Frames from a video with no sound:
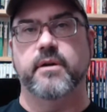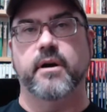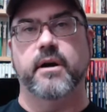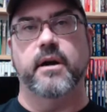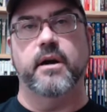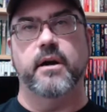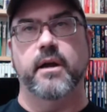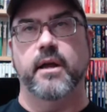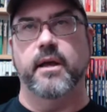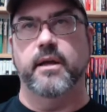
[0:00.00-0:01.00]
are,
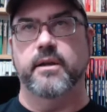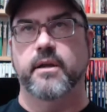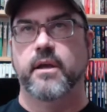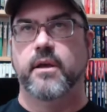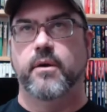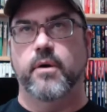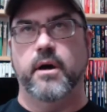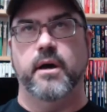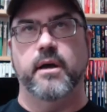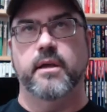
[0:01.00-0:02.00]
and
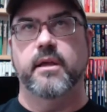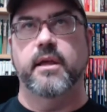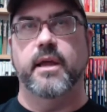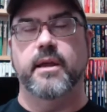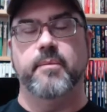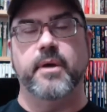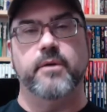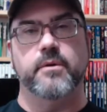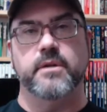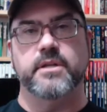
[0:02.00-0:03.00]
getting a better
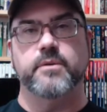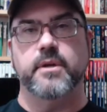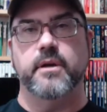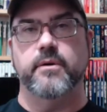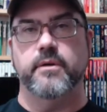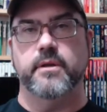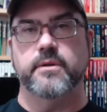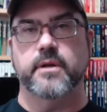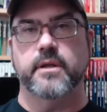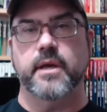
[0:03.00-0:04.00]
release window and things
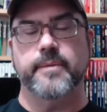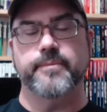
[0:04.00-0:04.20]
like that.